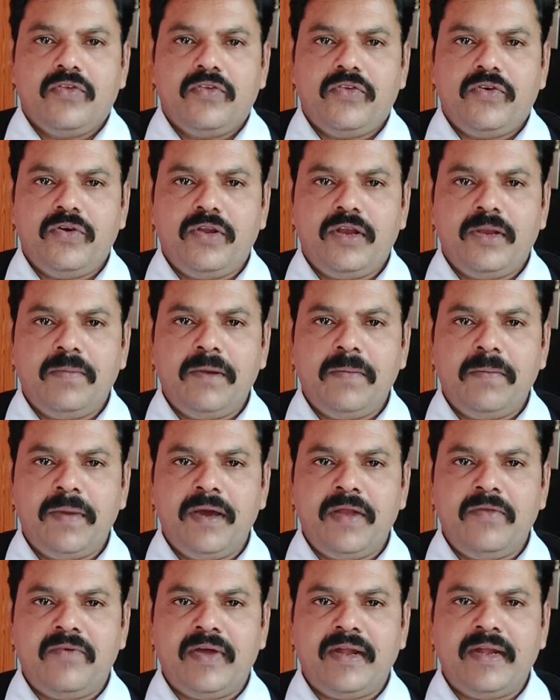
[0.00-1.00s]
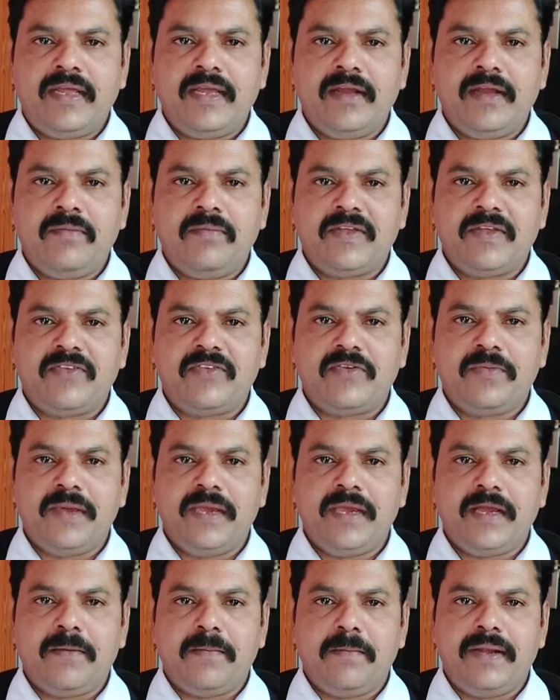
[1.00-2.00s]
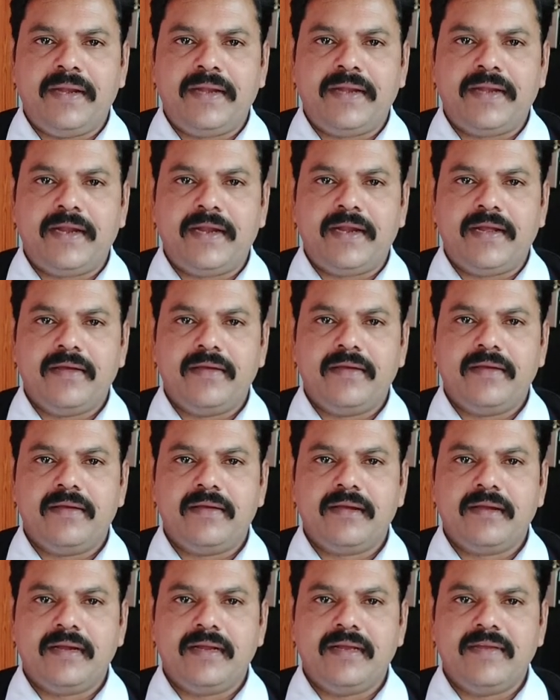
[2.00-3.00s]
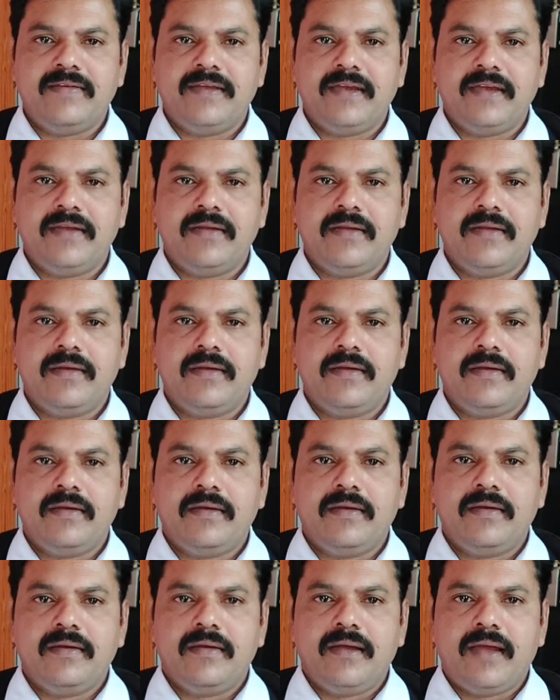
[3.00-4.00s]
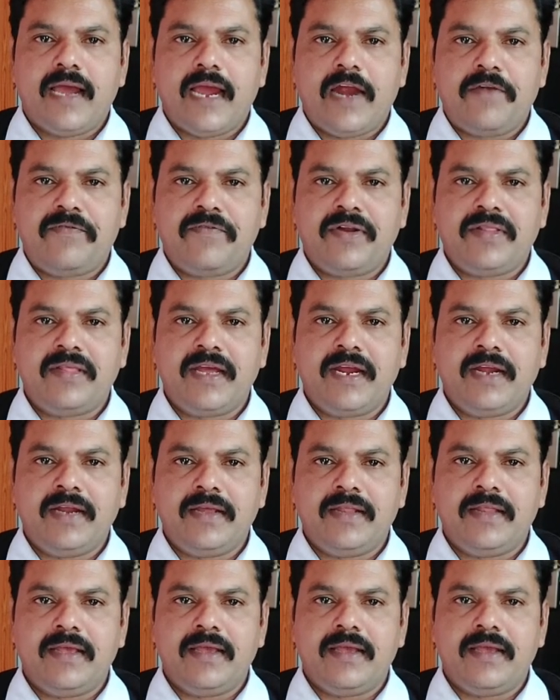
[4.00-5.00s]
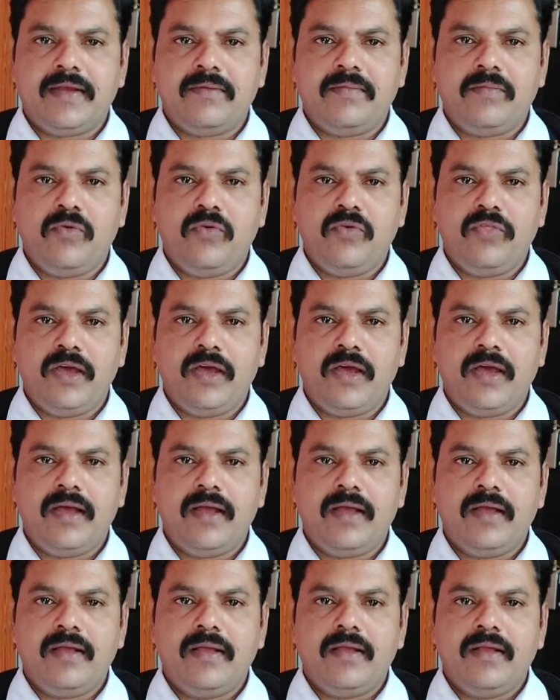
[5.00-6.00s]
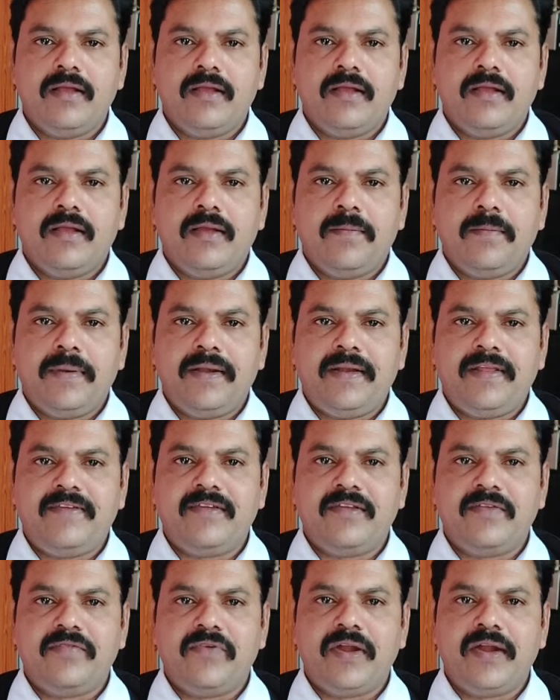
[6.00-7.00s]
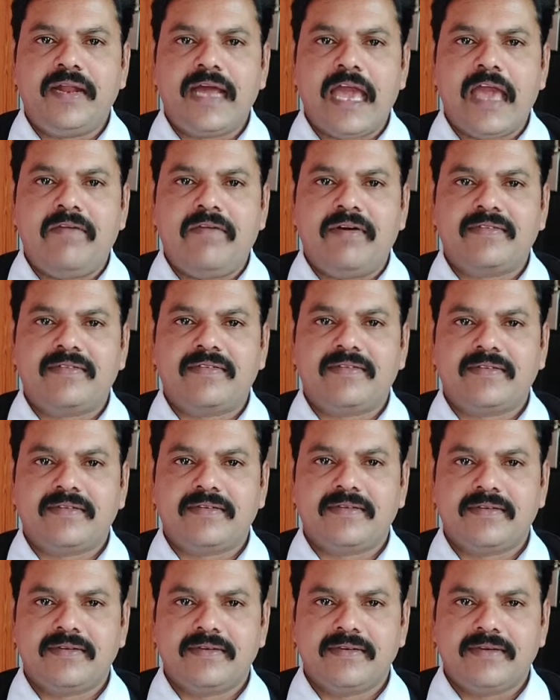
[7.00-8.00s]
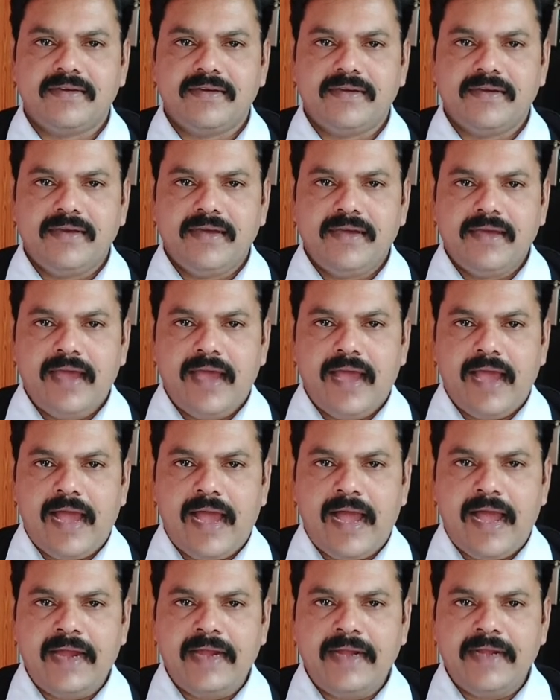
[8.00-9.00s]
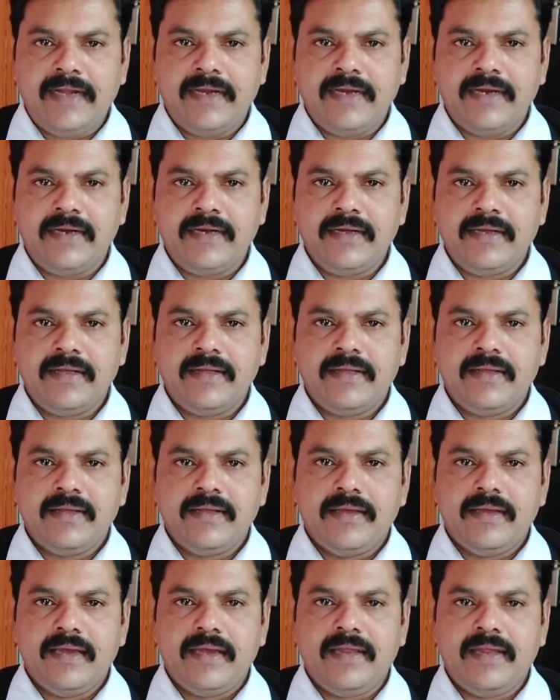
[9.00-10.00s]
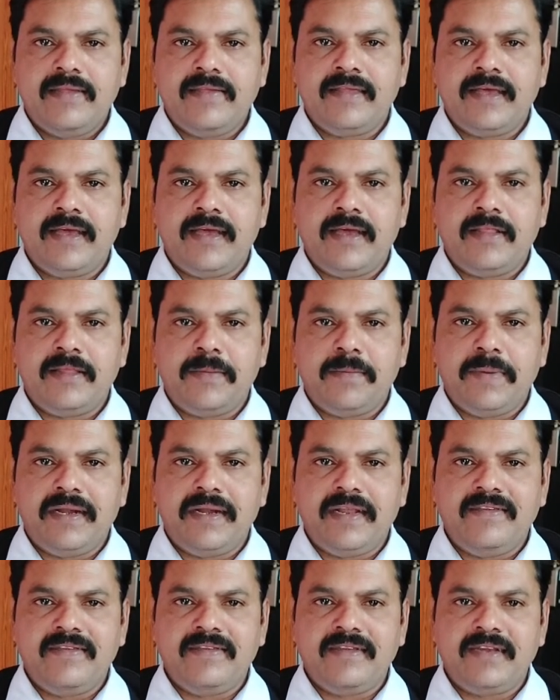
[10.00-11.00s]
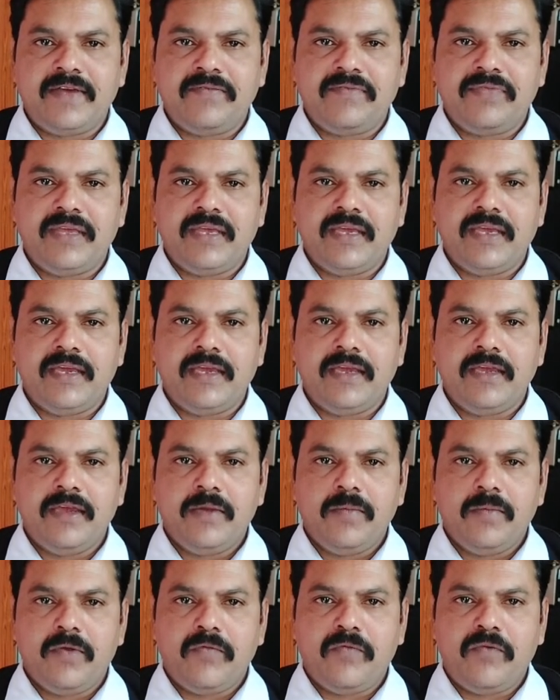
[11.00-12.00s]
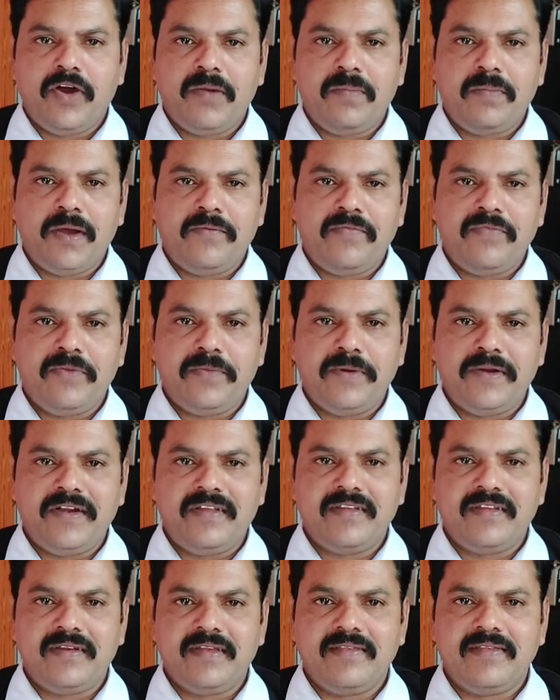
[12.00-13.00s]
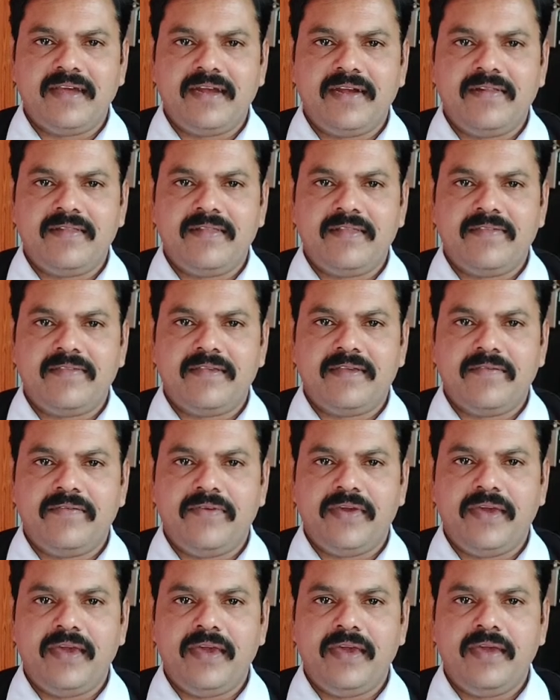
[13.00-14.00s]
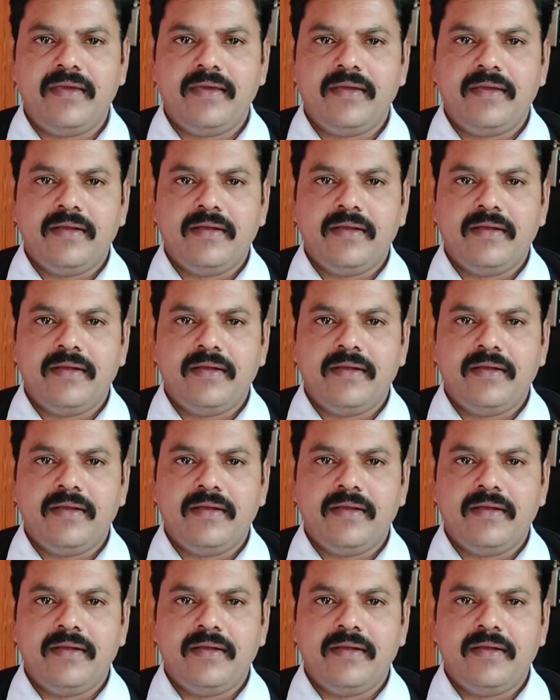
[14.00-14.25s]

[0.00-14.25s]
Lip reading: So remember, 1 year must be completed condition. After that they can move the petition for divorce. And here is the petition of the pro forma of the petition is that the same way,